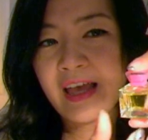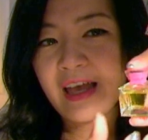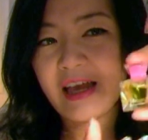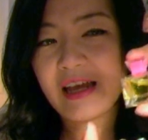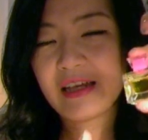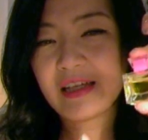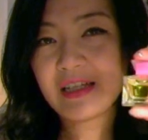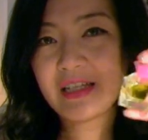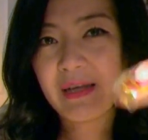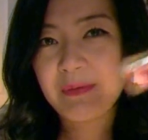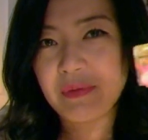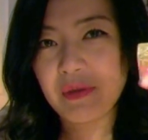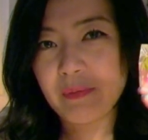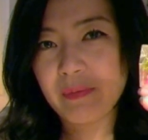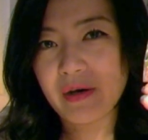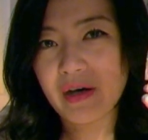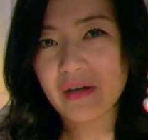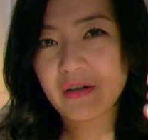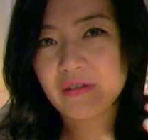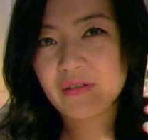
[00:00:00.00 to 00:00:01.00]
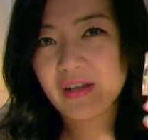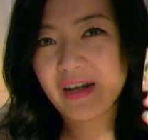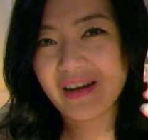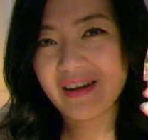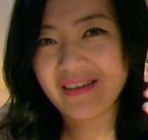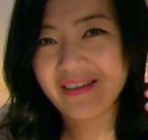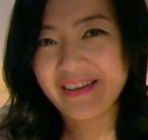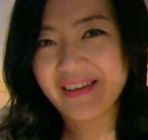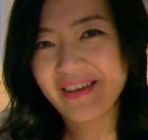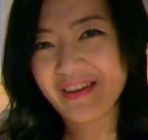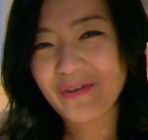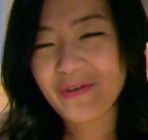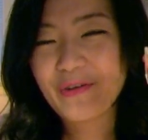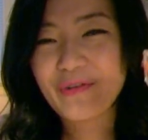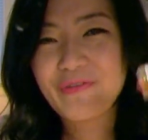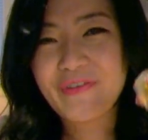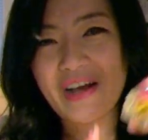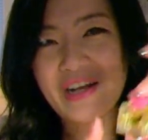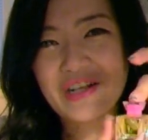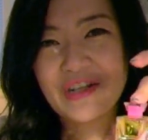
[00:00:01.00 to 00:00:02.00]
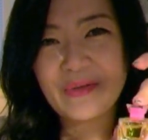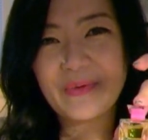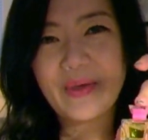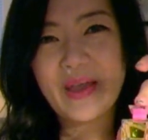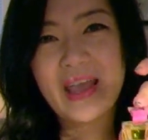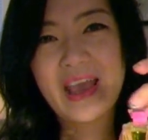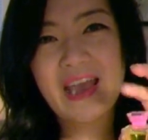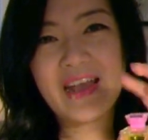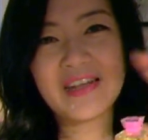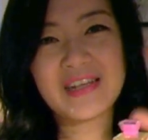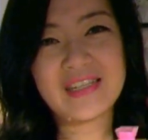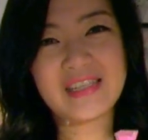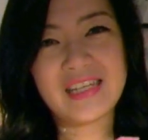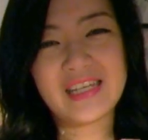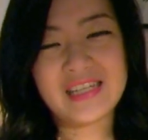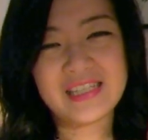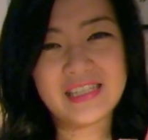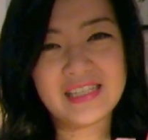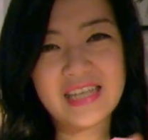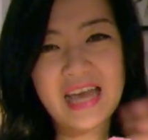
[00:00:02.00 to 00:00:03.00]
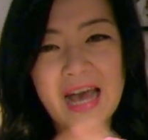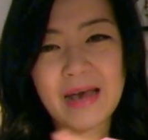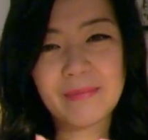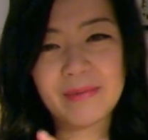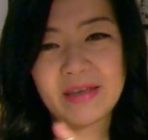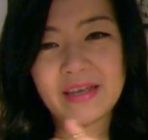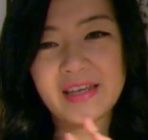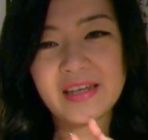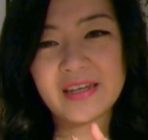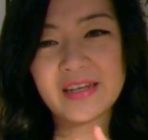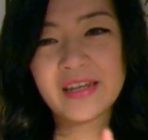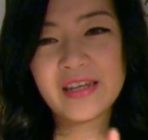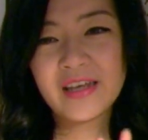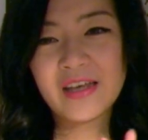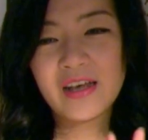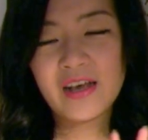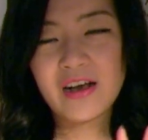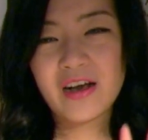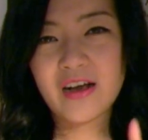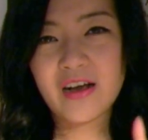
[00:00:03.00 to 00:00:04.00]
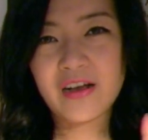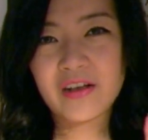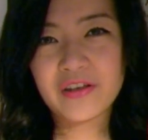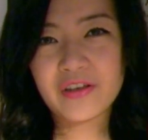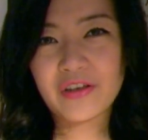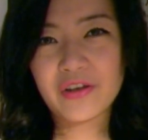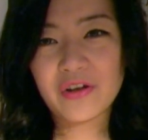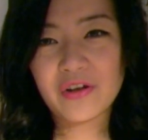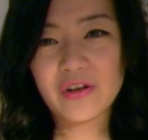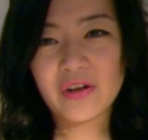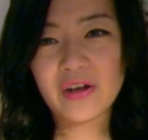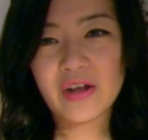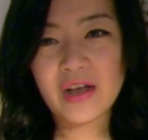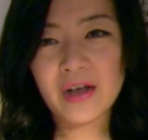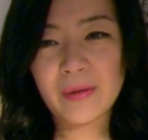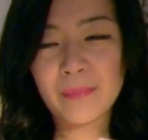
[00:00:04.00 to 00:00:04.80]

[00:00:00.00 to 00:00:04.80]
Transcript: and tip the bottle kind of like an old-fashioned way, and just like dab it on your